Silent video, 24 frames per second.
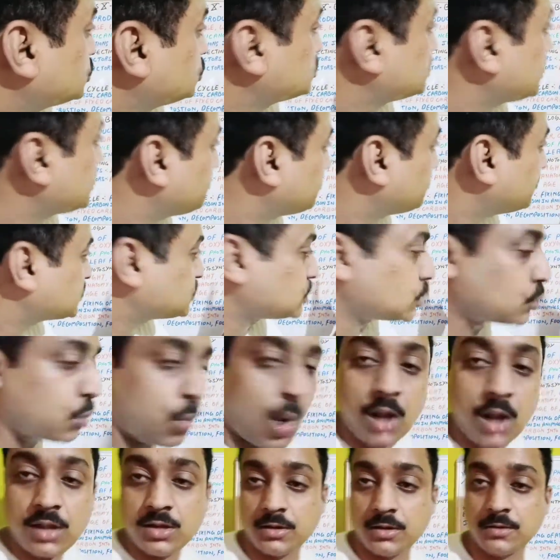temperature,
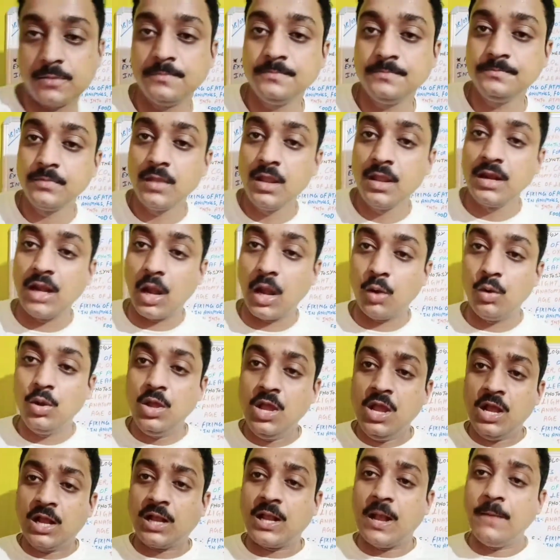water. Now,
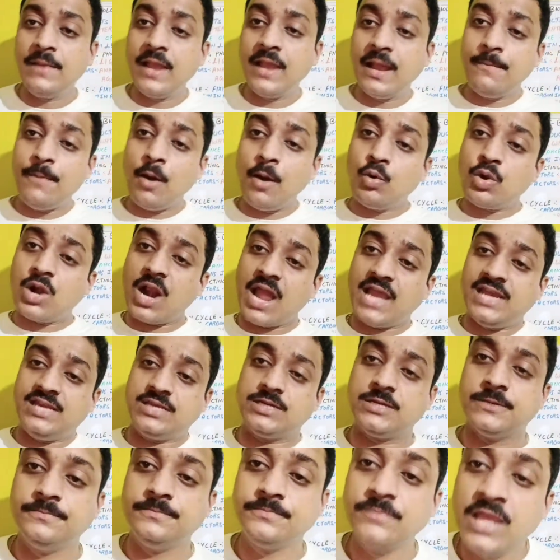coming about light,
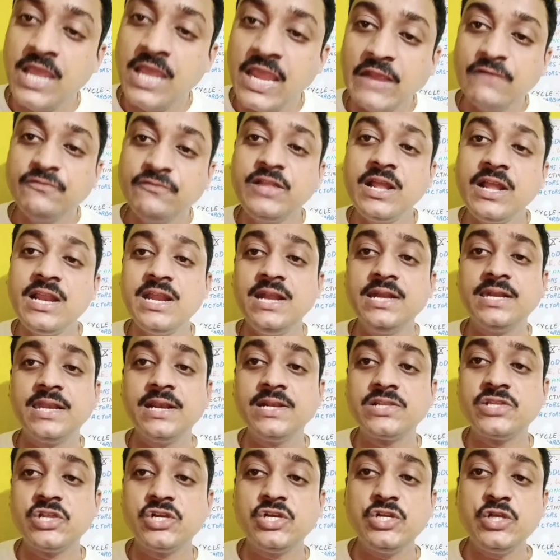if the
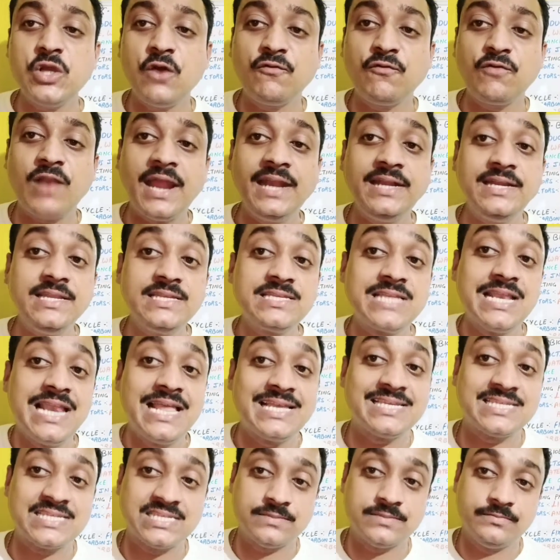intensity of light is
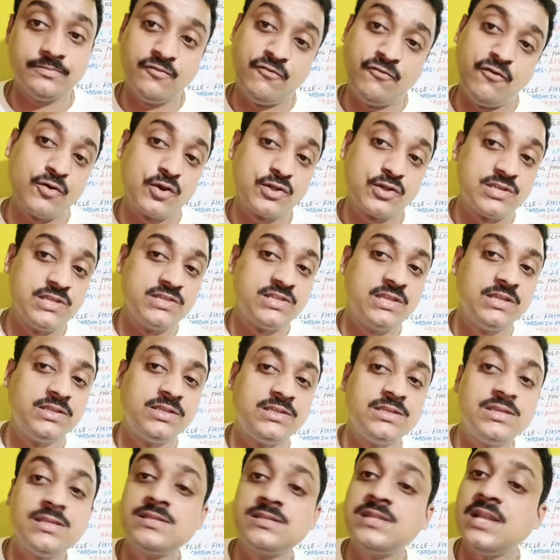less, photosynthesis
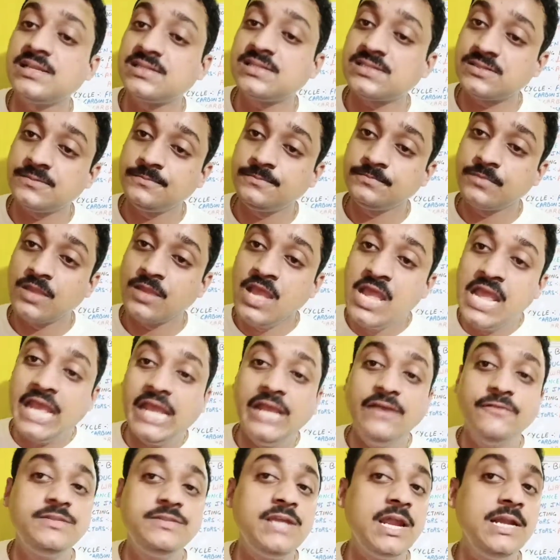is less.
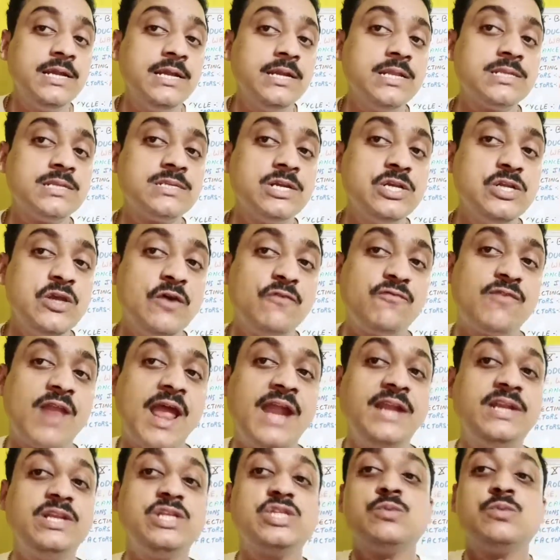If the intensity of
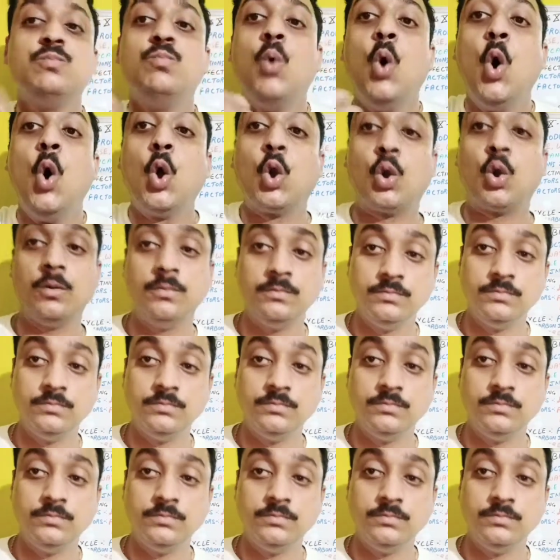light is more,